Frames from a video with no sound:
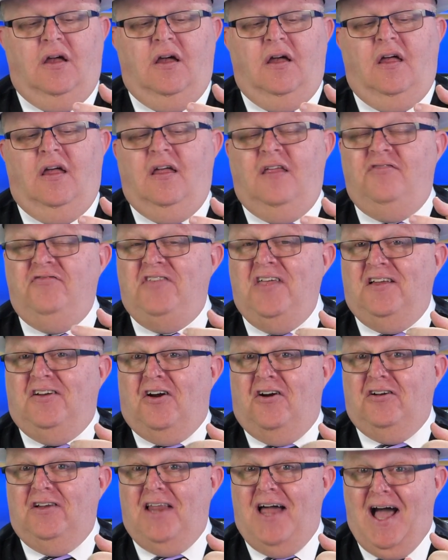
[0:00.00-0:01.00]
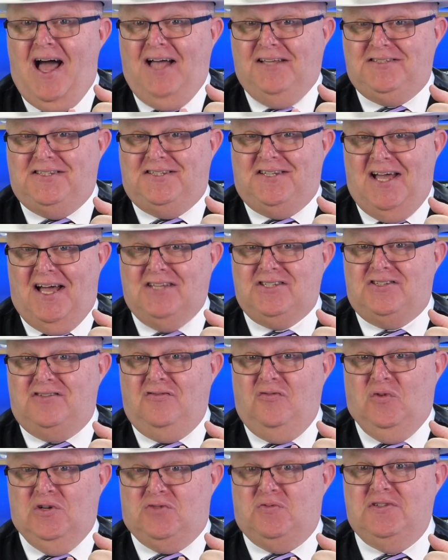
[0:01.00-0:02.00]
and then our last test,
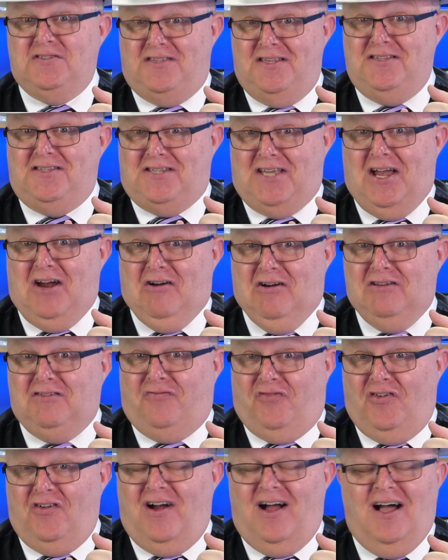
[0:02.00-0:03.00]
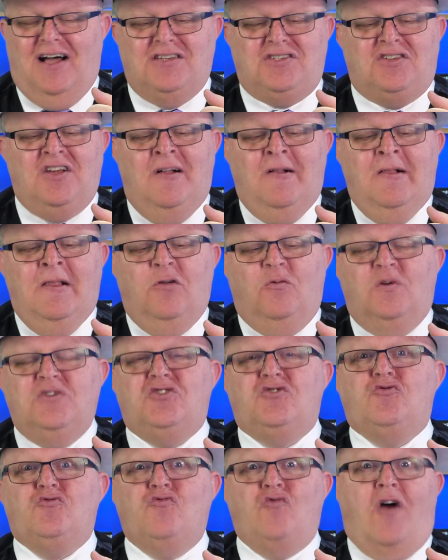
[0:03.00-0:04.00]
which was the scariest for us,
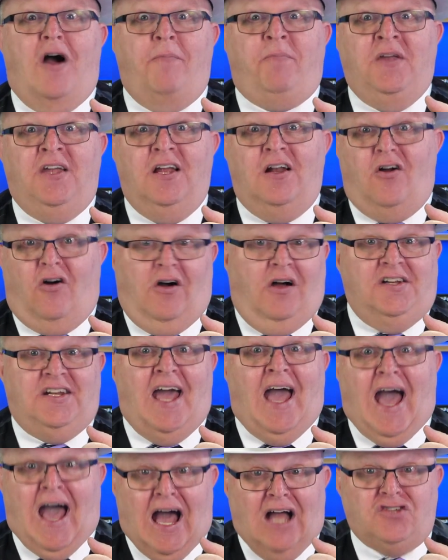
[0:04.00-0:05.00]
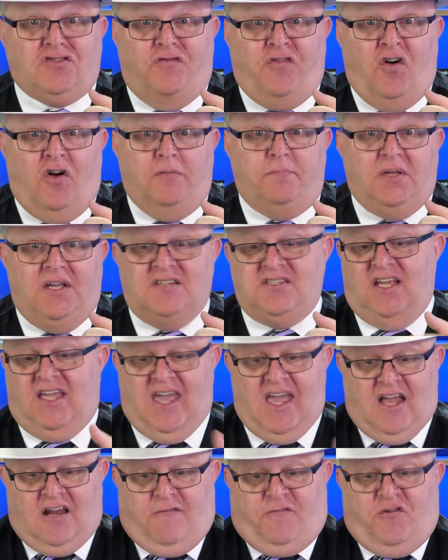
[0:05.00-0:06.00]
was dropping it onto asphalt. Because
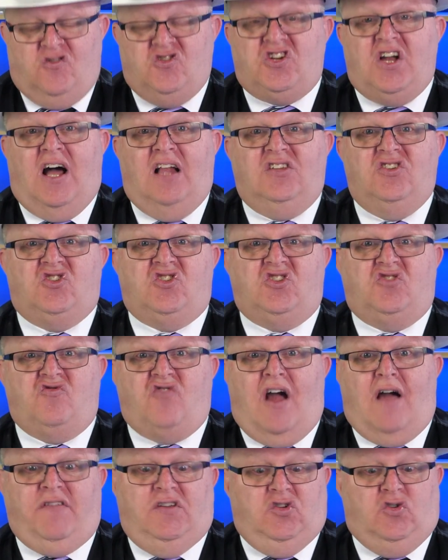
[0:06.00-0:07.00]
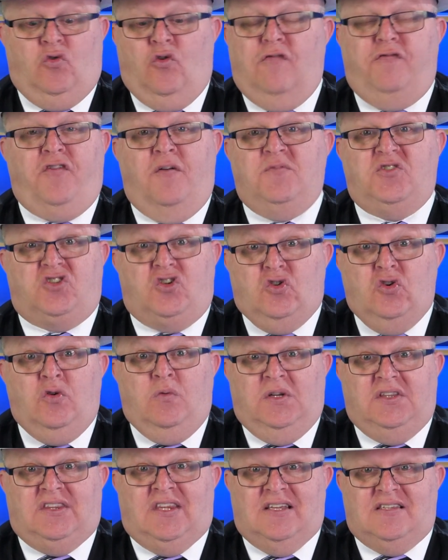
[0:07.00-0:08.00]
again, if your child is traveling to or from school
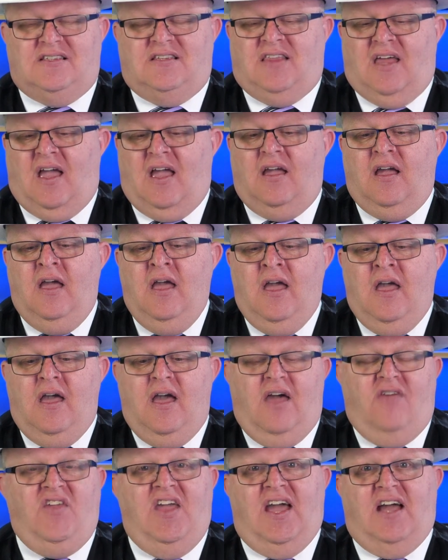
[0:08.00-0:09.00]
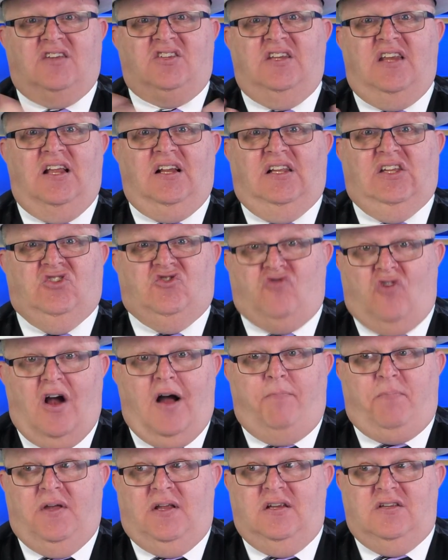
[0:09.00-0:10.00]
with this thing and they accidentally
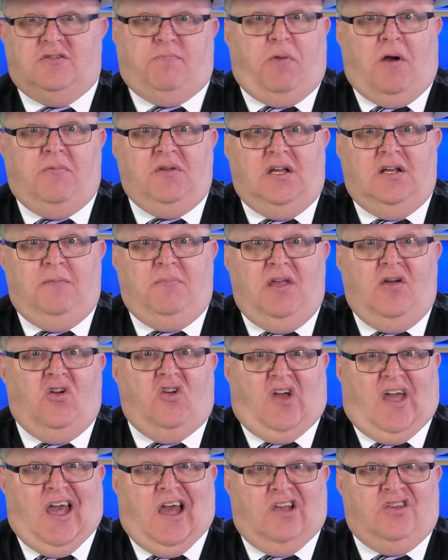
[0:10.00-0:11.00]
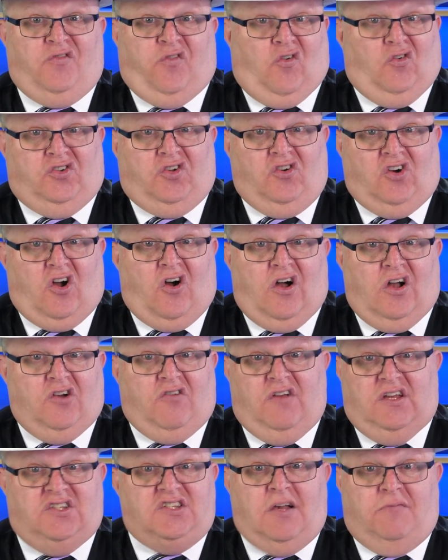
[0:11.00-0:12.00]
drop it, it's probably going to be on asphalt or
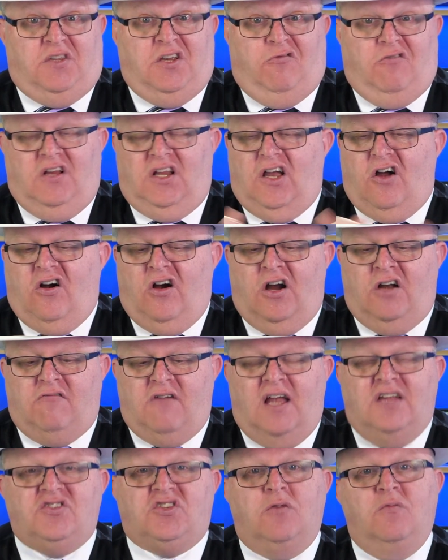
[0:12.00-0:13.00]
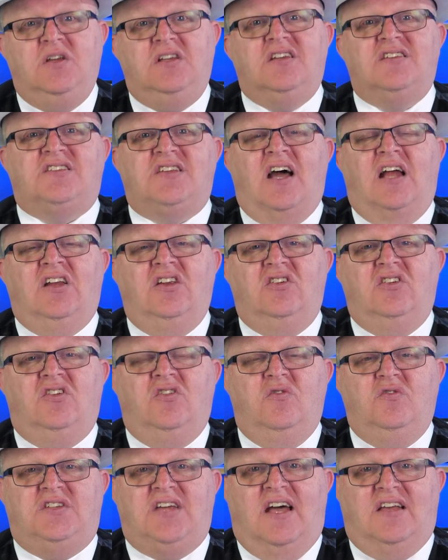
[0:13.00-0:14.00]
concrete, something really hard, right? So we decided to
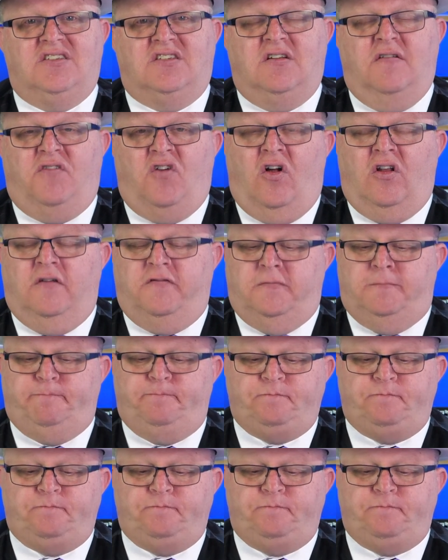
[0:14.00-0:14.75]
do tests of all of them.